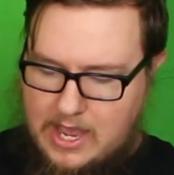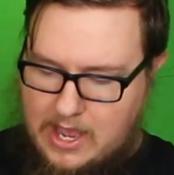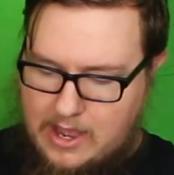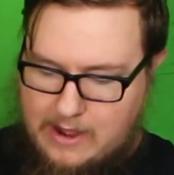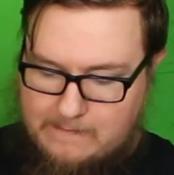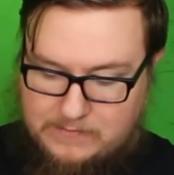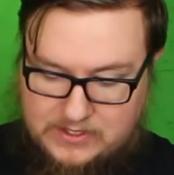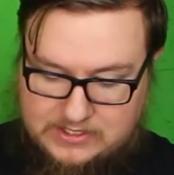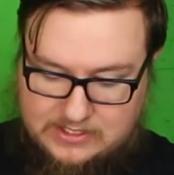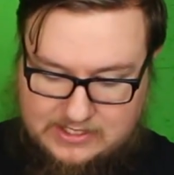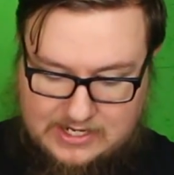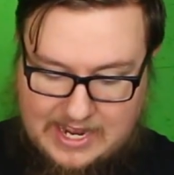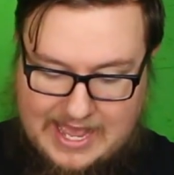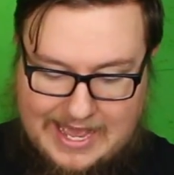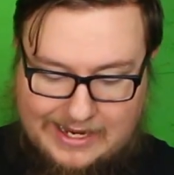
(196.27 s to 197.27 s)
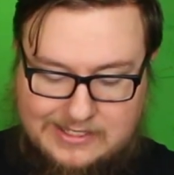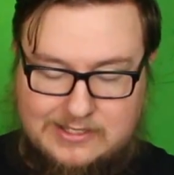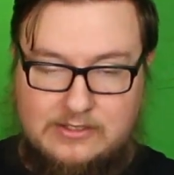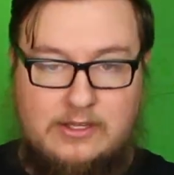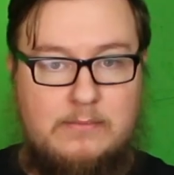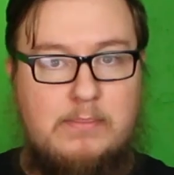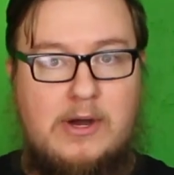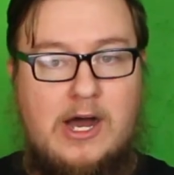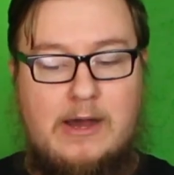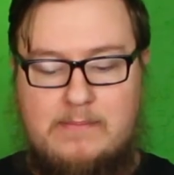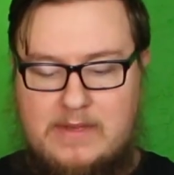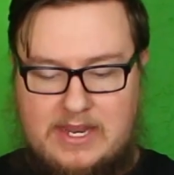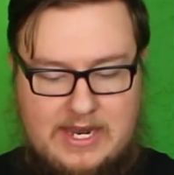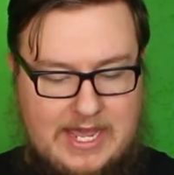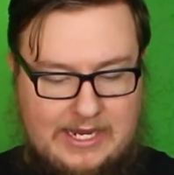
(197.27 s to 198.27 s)
Um, this is an excellent
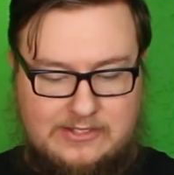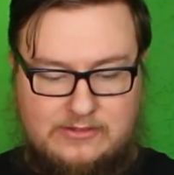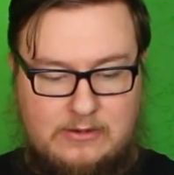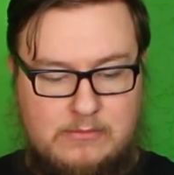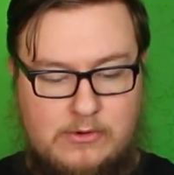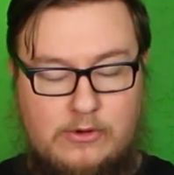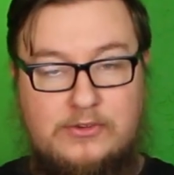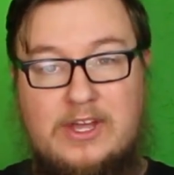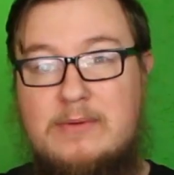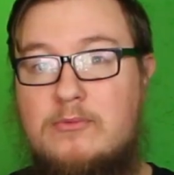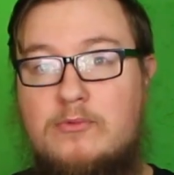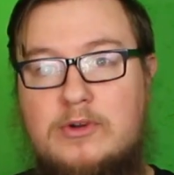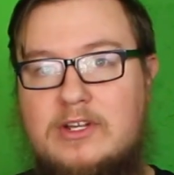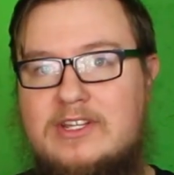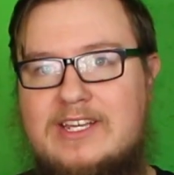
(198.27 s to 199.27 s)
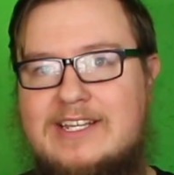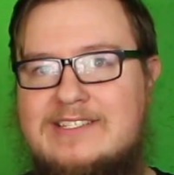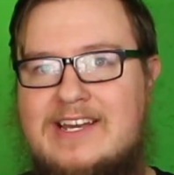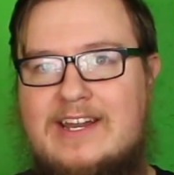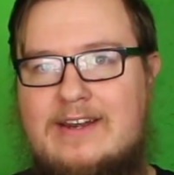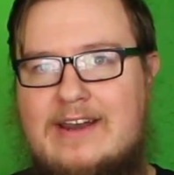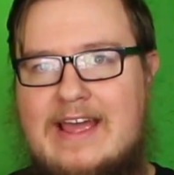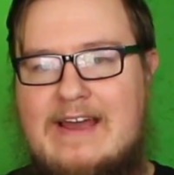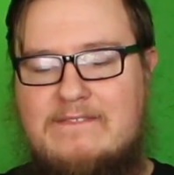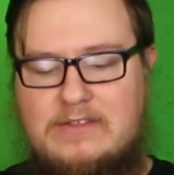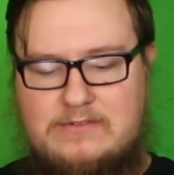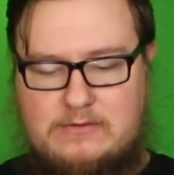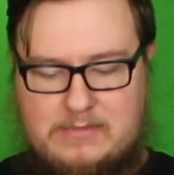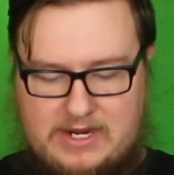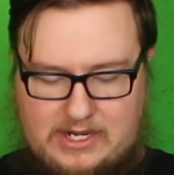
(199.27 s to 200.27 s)
pop, an excellent mold. I'm really excited to have
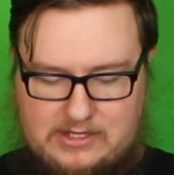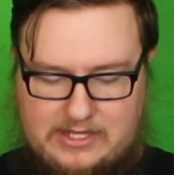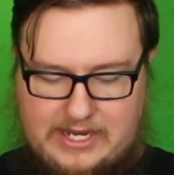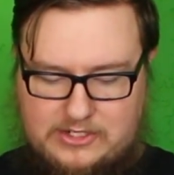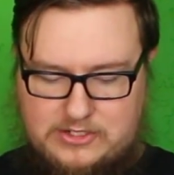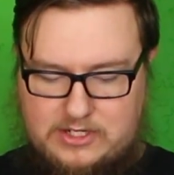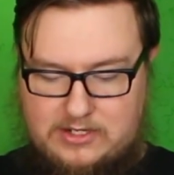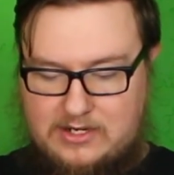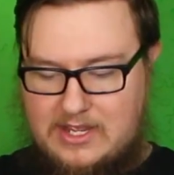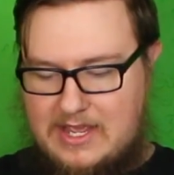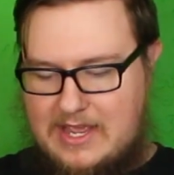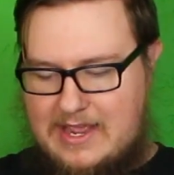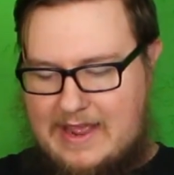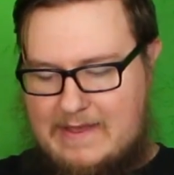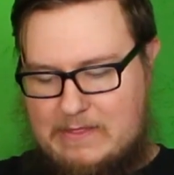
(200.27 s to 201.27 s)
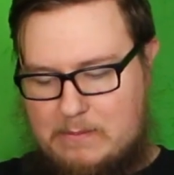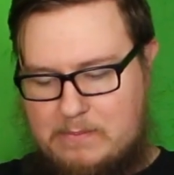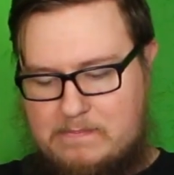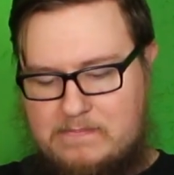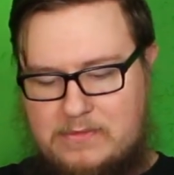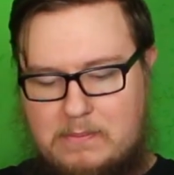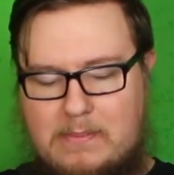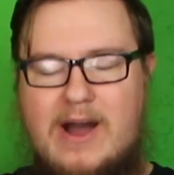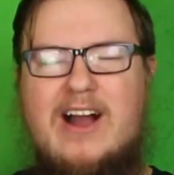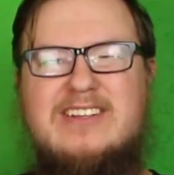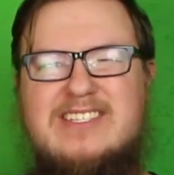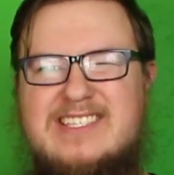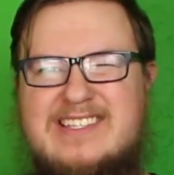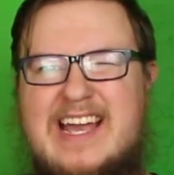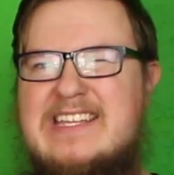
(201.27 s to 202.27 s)
this for my collection, and the, the
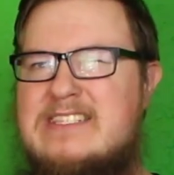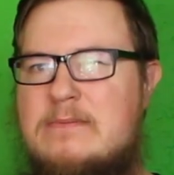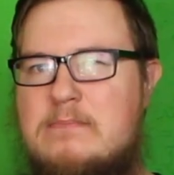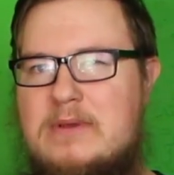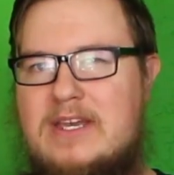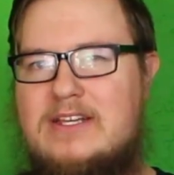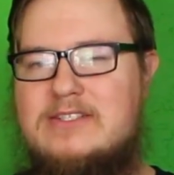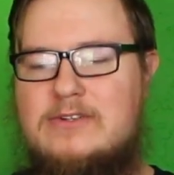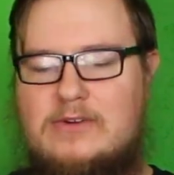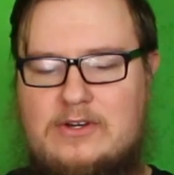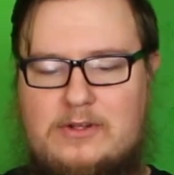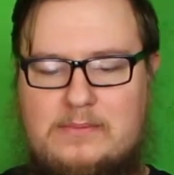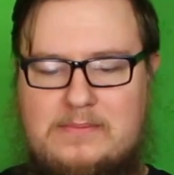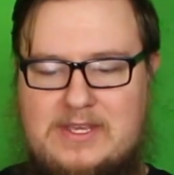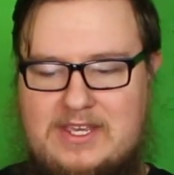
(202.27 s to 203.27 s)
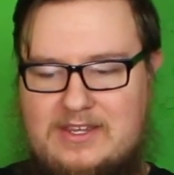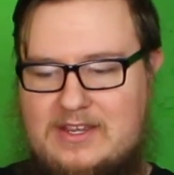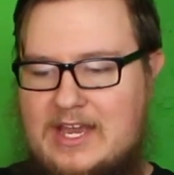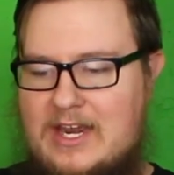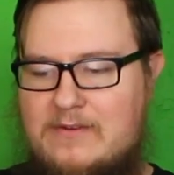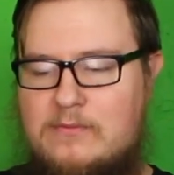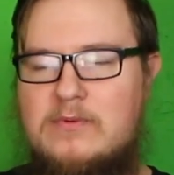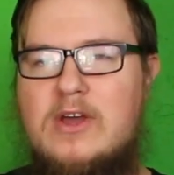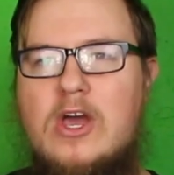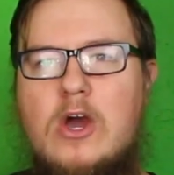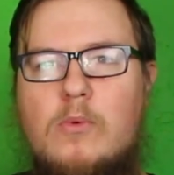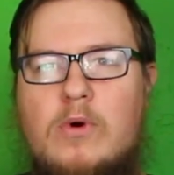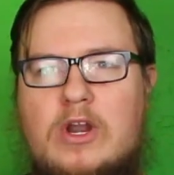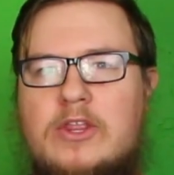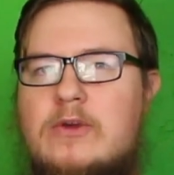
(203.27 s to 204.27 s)
box is nice and big, so it'll be kind of
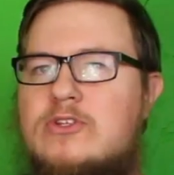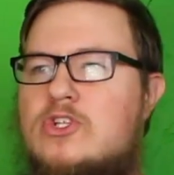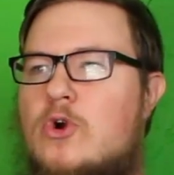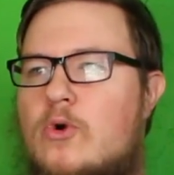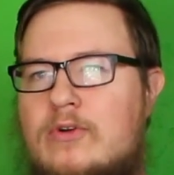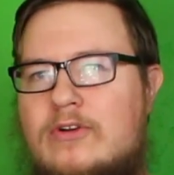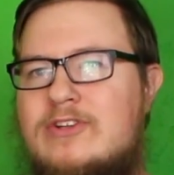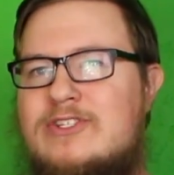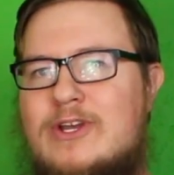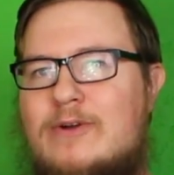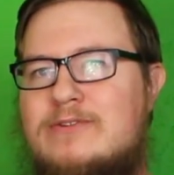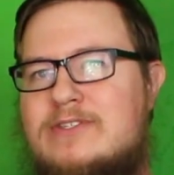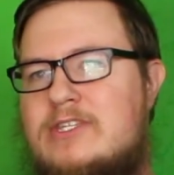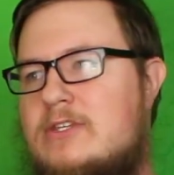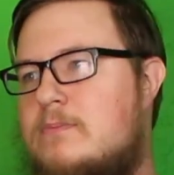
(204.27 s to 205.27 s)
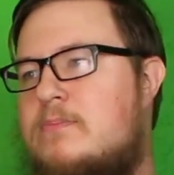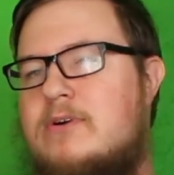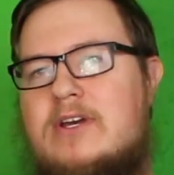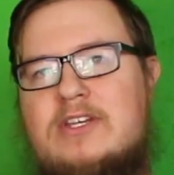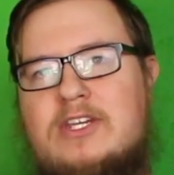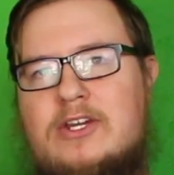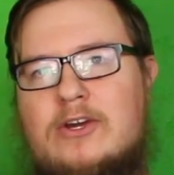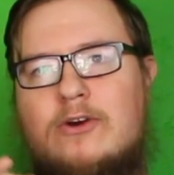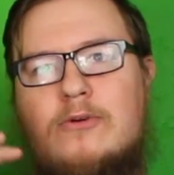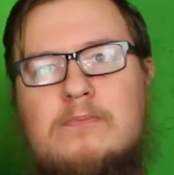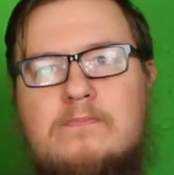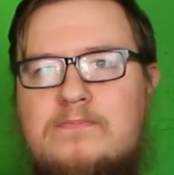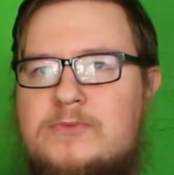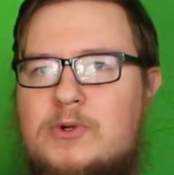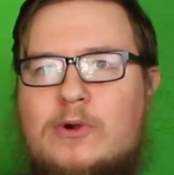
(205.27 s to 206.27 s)
one of those cornerstones that you put, you know,
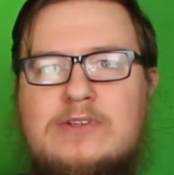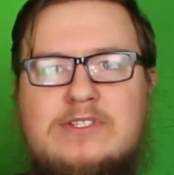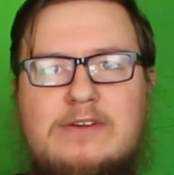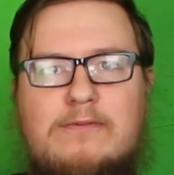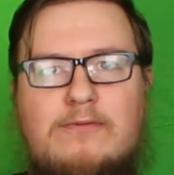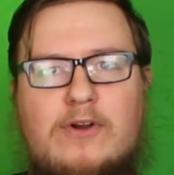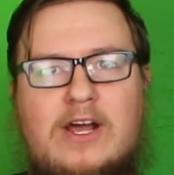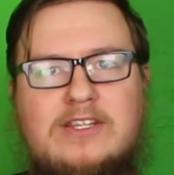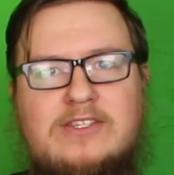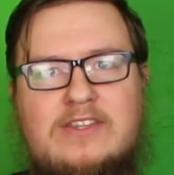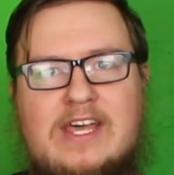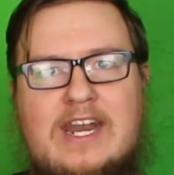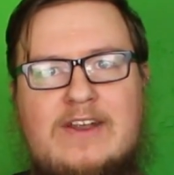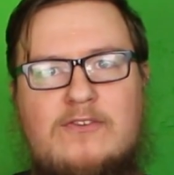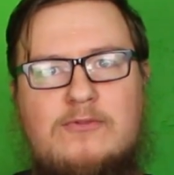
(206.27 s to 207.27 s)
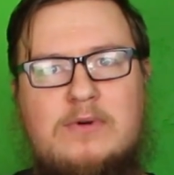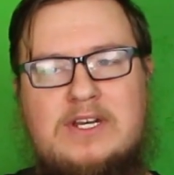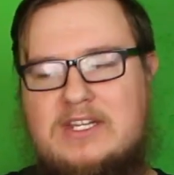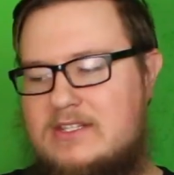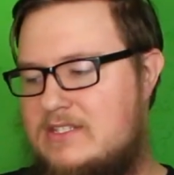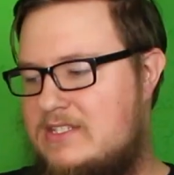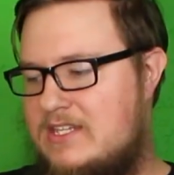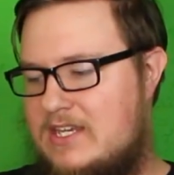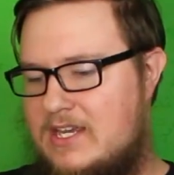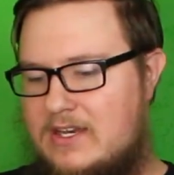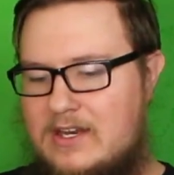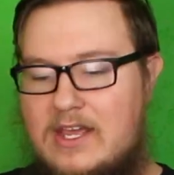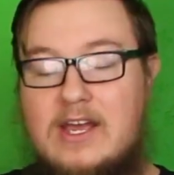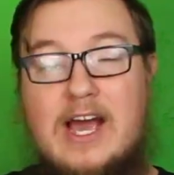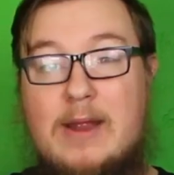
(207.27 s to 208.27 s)
towards the front so that everyone can see it.
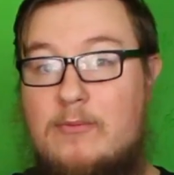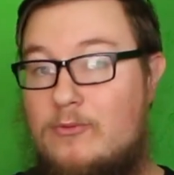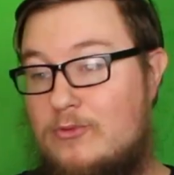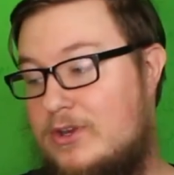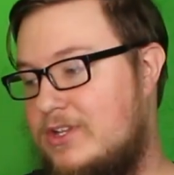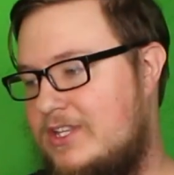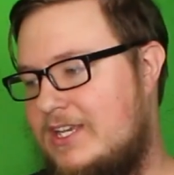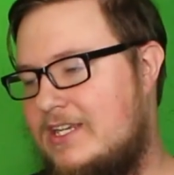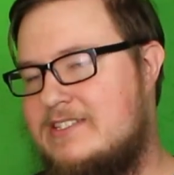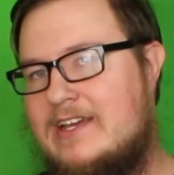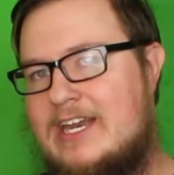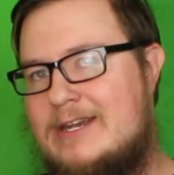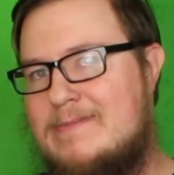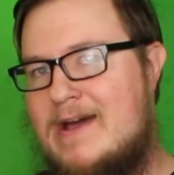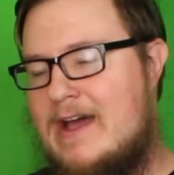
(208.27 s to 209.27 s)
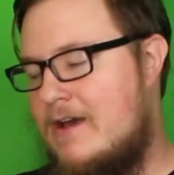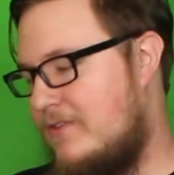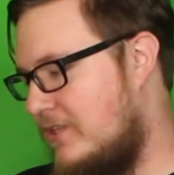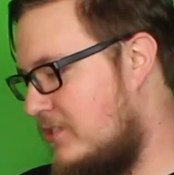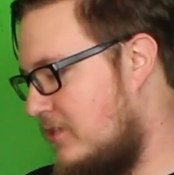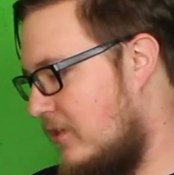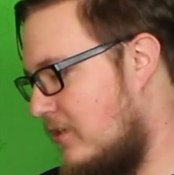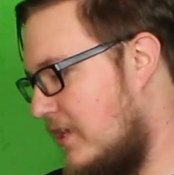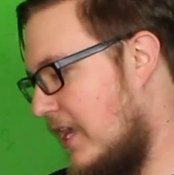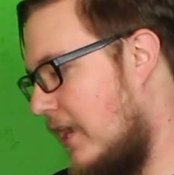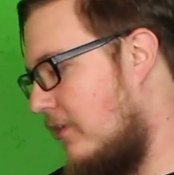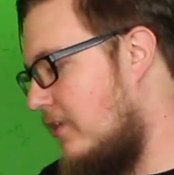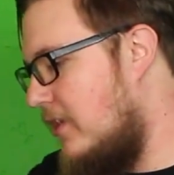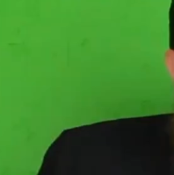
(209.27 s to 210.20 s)
I'm really excited about how this turned out.